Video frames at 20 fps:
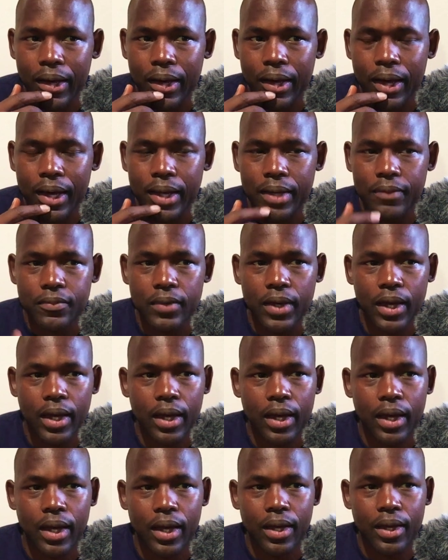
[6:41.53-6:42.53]

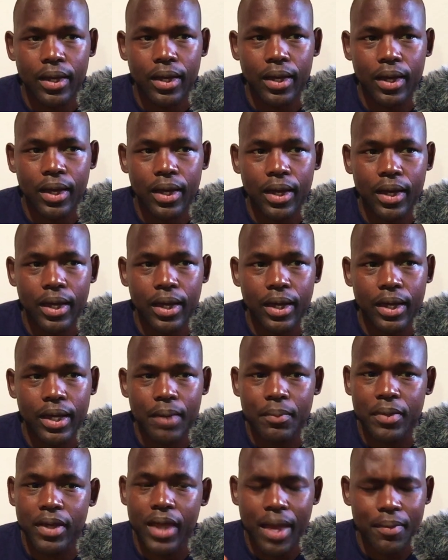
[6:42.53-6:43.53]

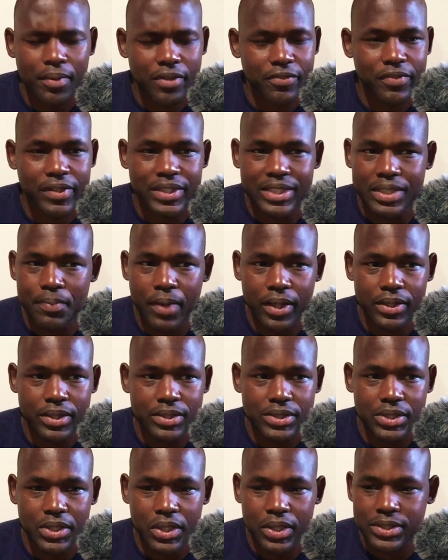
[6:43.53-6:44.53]
I'm conflicted about
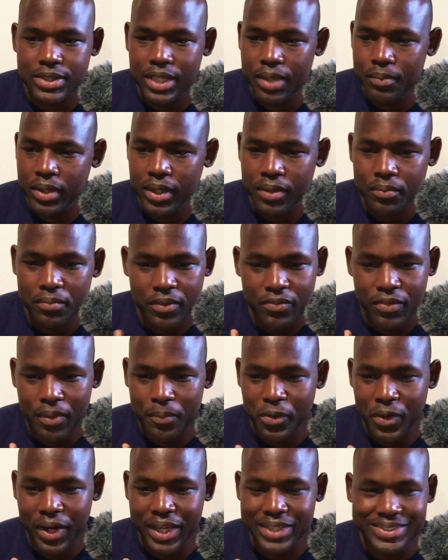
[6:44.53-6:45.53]
this. So you can tell me if
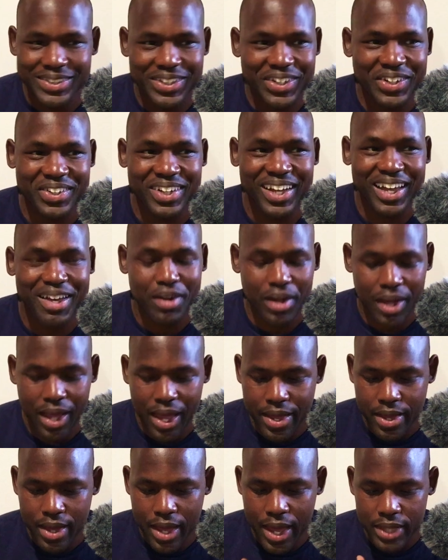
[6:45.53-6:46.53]
I'm crazy or not.
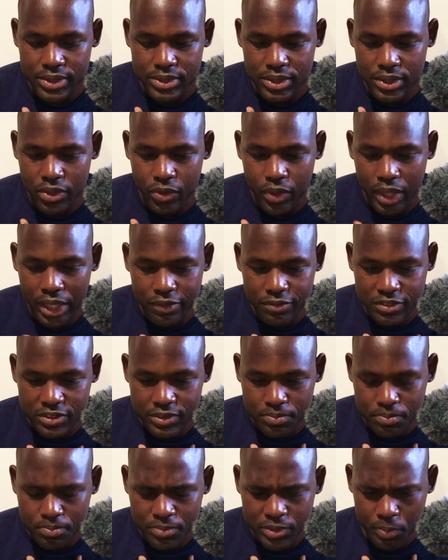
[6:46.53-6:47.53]
As a creative
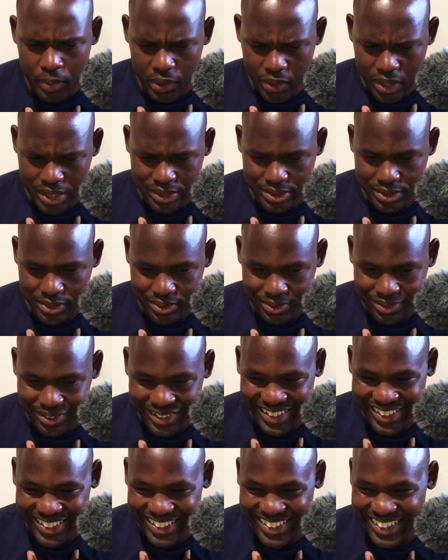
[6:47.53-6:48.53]
spirit,
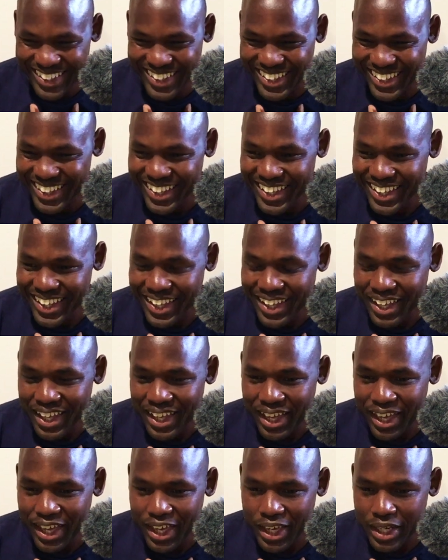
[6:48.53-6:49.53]

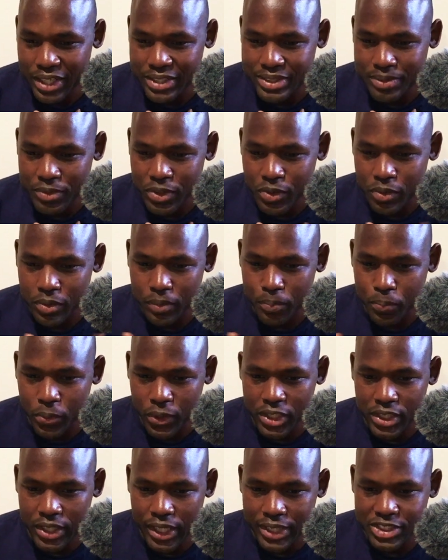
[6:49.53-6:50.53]
and as someone who
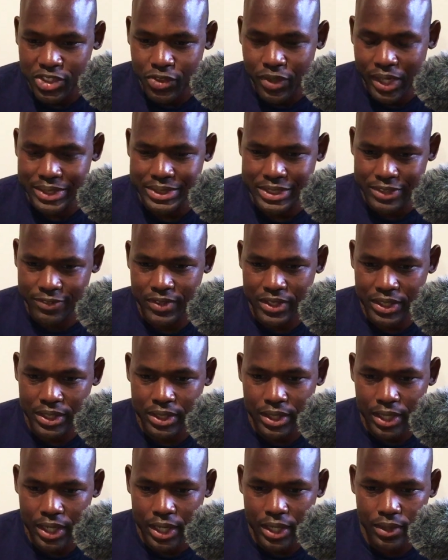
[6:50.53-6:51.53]
appreciates
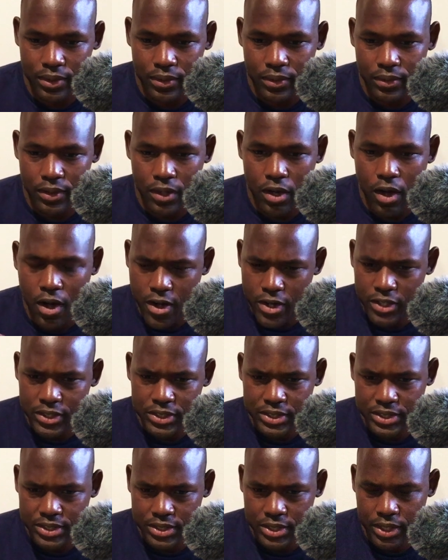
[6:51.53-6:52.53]
creativity and the
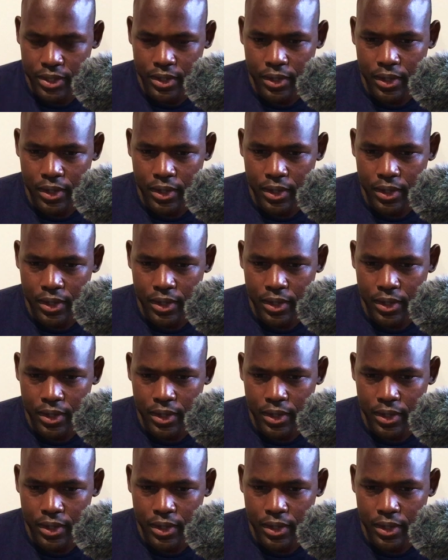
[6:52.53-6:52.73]
arts,